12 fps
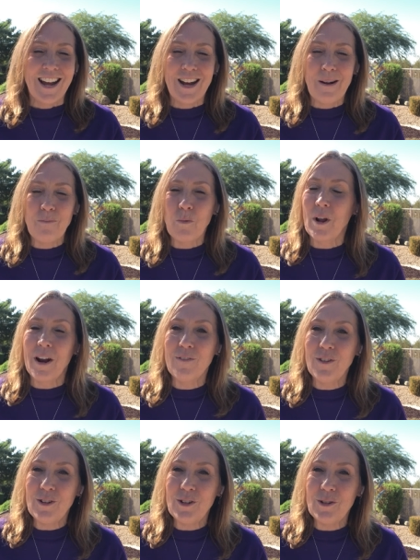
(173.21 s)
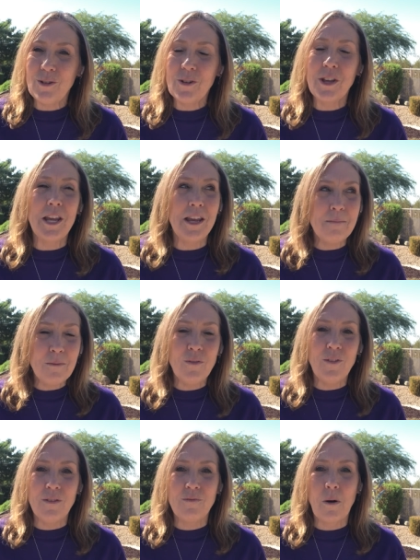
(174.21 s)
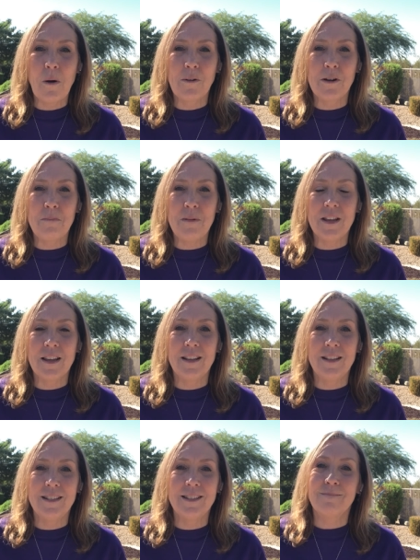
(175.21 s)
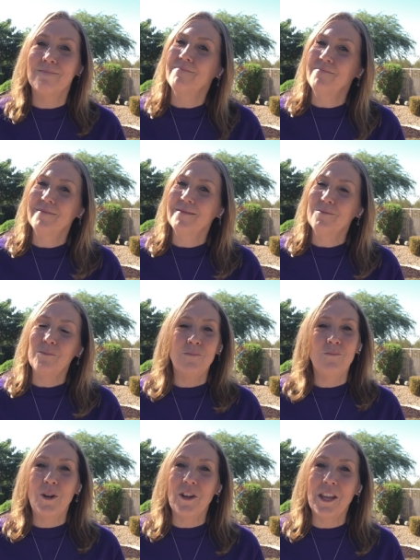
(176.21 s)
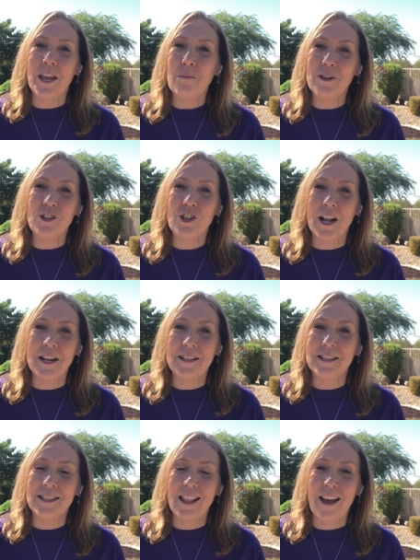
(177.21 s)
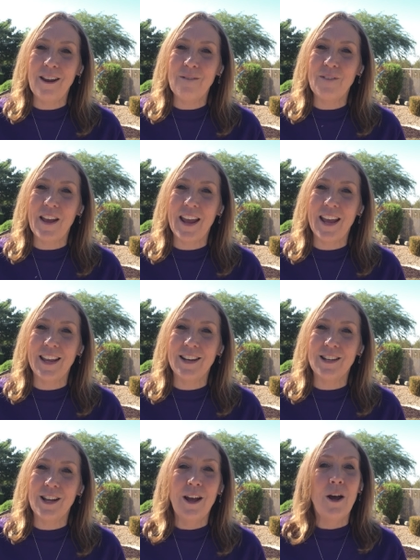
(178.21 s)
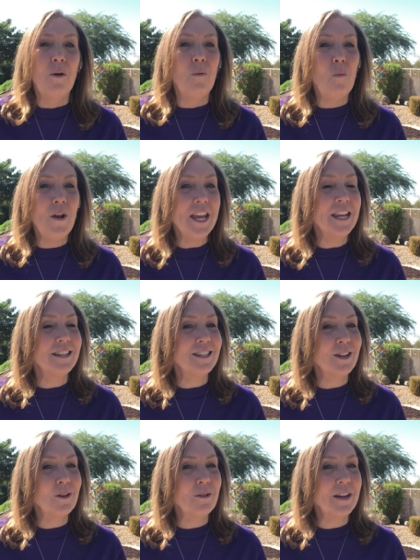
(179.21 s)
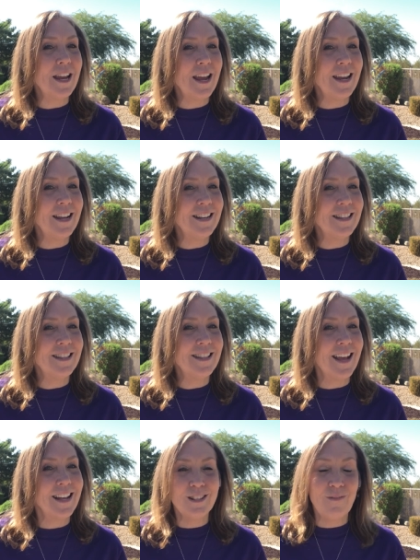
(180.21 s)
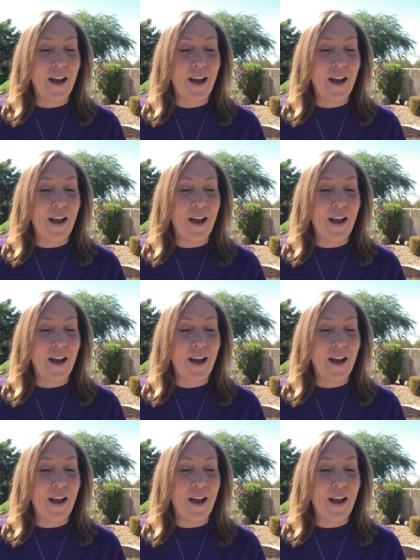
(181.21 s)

Um, whatever you do, keep moving forward because we only get one shot at this life and we get to create as